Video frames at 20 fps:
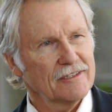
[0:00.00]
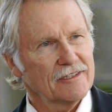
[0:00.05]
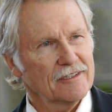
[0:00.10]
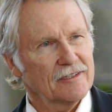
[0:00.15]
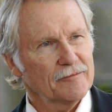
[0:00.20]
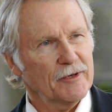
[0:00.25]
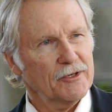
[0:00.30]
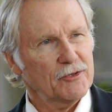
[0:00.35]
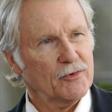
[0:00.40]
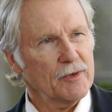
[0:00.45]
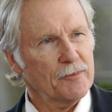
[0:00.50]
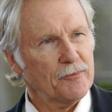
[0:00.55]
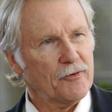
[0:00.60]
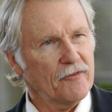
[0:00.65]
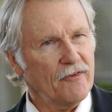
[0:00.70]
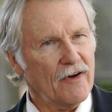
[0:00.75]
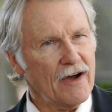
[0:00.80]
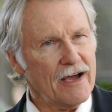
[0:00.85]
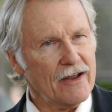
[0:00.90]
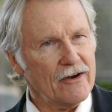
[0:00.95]
between
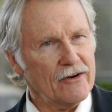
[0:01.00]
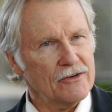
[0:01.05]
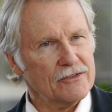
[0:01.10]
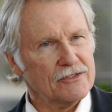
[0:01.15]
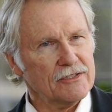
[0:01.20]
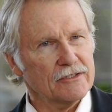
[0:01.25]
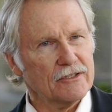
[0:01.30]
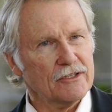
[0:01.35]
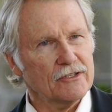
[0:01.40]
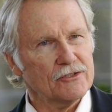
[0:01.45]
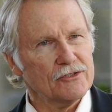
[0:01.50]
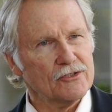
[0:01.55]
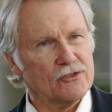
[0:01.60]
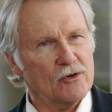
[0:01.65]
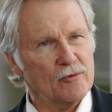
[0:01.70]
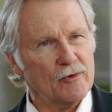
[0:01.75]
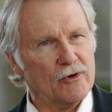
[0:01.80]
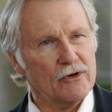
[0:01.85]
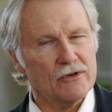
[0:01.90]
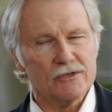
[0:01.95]
providers and
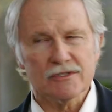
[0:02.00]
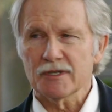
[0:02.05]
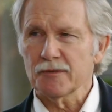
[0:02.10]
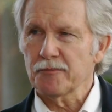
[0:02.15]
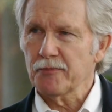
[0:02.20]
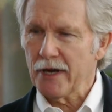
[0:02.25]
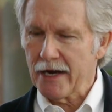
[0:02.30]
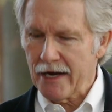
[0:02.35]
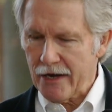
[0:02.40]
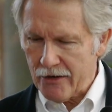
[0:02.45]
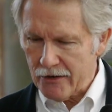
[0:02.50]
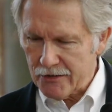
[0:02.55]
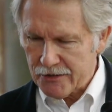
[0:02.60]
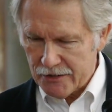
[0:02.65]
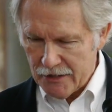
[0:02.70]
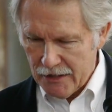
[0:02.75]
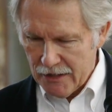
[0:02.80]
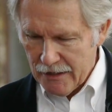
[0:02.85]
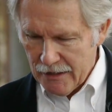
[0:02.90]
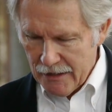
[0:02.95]
consumers and payers
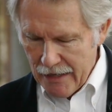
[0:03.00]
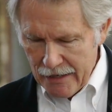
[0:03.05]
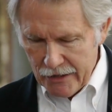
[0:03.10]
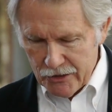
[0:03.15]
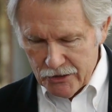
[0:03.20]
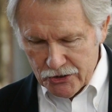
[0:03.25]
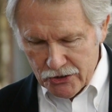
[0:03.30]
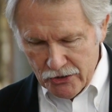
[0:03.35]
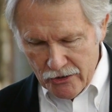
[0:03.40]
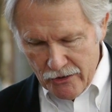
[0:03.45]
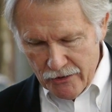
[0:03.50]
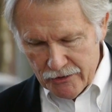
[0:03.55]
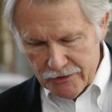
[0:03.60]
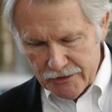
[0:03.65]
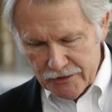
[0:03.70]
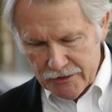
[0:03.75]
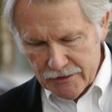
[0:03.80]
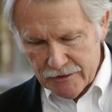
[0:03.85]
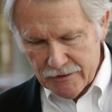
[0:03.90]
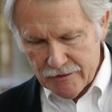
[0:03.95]
and
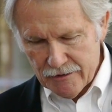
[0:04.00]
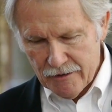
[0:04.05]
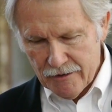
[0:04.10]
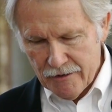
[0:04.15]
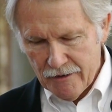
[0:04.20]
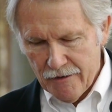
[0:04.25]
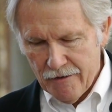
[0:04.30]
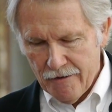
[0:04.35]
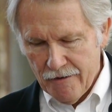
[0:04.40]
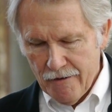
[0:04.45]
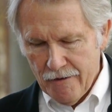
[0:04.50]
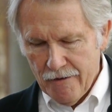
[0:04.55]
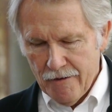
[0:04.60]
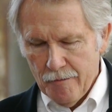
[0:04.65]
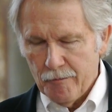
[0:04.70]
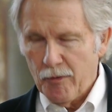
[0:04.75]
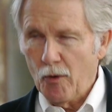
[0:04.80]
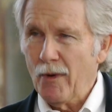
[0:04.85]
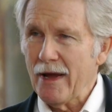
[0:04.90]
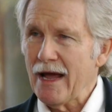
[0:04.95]
insurers.
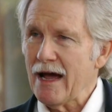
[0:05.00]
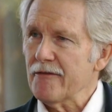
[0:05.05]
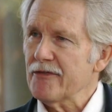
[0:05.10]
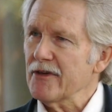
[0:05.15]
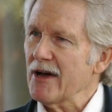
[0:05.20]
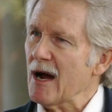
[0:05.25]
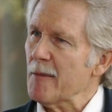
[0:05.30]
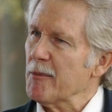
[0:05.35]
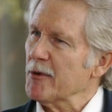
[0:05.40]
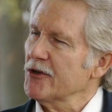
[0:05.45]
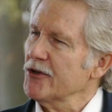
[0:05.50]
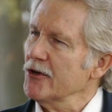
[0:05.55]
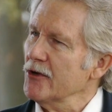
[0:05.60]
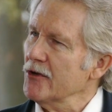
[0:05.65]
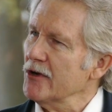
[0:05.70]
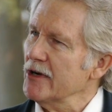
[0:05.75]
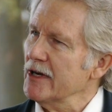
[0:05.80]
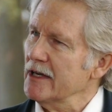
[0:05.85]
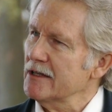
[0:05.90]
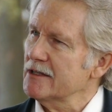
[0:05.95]
But we have the
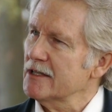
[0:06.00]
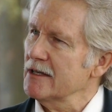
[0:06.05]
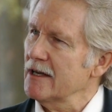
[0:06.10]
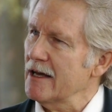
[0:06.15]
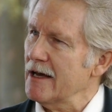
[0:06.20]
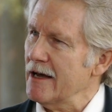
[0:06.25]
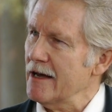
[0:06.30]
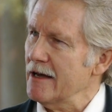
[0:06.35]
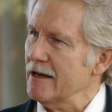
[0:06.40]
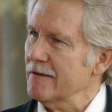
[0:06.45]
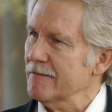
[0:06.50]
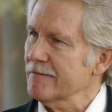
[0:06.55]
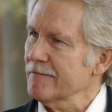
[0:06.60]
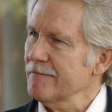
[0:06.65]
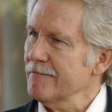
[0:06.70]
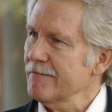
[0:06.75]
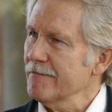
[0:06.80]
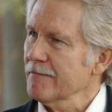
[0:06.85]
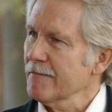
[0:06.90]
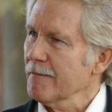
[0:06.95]
opportunity today
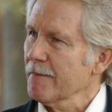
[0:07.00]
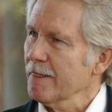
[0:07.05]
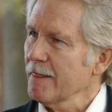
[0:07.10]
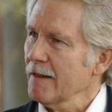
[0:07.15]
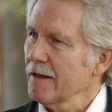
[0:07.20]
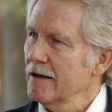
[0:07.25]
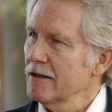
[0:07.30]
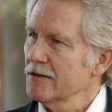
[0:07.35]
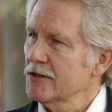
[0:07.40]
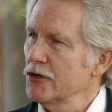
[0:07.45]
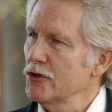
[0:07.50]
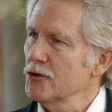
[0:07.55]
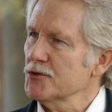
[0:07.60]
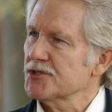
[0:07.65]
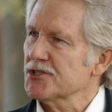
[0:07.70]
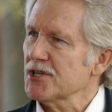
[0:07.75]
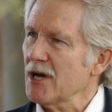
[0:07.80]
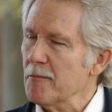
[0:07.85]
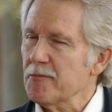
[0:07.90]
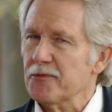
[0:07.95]
to do
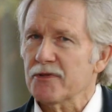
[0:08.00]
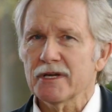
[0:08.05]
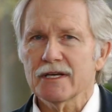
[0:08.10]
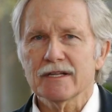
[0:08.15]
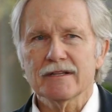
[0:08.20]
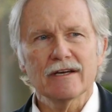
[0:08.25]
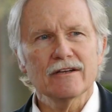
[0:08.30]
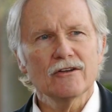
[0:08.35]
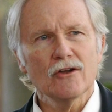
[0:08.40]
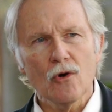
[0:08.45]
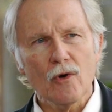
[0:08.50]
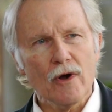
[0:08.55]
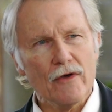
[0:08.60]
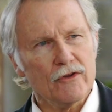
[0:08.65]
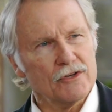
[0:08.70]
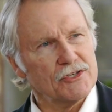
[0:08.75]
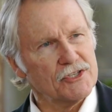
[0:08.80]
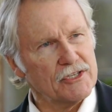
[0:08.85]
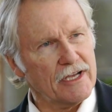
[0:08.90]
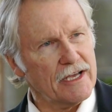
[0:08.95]
something that no
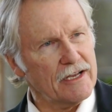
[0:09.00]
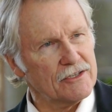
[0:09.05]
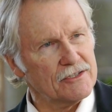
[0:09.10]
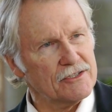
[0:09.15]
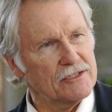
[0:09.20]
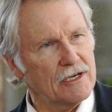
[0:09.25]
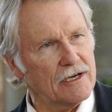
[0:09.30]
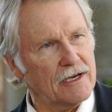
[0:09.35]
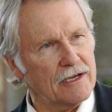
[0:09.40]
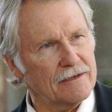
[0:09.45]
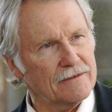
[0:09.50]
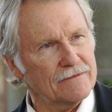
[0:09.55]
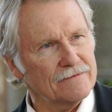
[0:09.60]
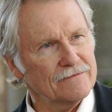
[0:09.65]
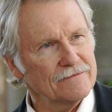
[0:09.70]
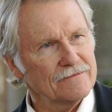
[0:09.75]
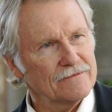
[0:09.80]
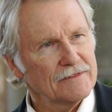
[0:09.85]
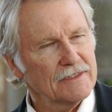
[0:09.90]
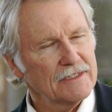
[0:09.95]
other state has done,
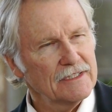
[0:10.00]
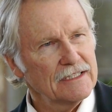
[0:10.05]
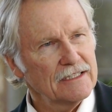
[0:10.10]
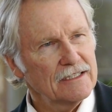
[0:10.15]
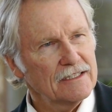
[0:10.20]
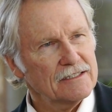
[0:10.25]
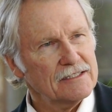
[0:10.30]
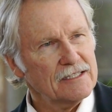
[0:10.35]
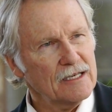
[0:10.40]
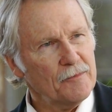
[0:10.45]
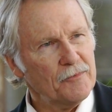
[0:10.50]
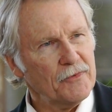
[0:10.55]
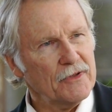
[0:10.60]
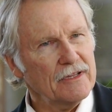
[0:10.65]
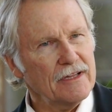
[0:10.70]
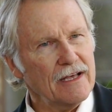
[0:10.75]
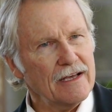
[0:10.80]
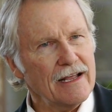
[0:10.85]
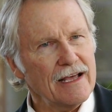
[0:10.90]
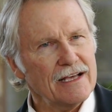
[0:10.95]
something
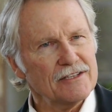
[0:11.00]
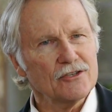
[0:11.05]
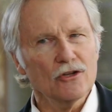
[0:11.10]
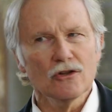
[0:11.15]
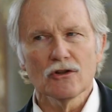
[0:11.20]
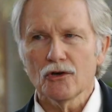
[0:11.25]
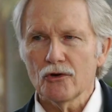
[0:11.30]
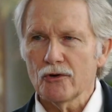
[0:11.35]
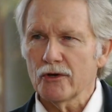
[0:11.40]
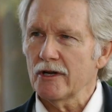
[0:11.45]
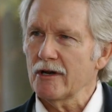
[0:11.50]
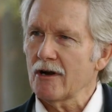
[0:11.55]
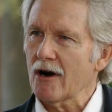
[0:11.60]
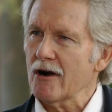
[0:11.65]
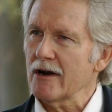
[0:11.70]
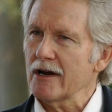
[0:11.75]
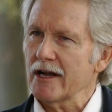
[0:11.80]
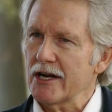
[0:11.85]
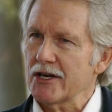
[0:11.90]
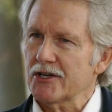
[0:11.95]
that has eluded our
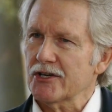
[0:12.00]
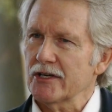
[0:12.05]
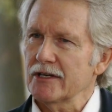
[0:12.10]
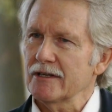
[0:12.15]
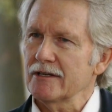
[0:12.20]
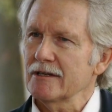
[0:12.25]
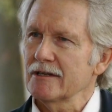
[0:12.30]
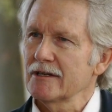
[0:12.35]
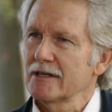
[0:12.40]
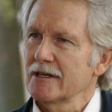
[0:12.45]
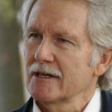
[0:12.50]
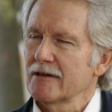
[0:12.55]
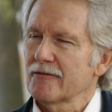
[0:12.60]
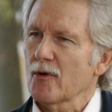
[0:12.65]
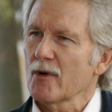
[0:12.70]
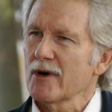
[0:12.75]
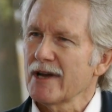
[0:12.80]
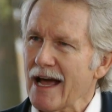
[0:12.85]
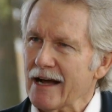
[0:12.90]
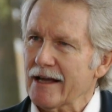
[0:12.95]
nation
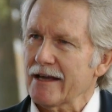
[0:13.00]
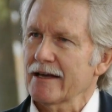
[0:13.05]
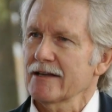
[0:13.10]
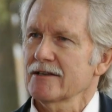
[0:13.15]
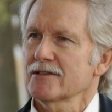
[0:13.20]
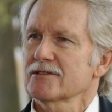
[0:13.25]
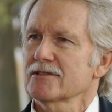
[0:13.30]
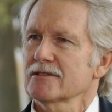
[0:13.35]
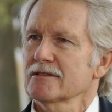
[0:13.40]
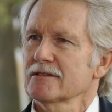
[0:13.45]
for decades,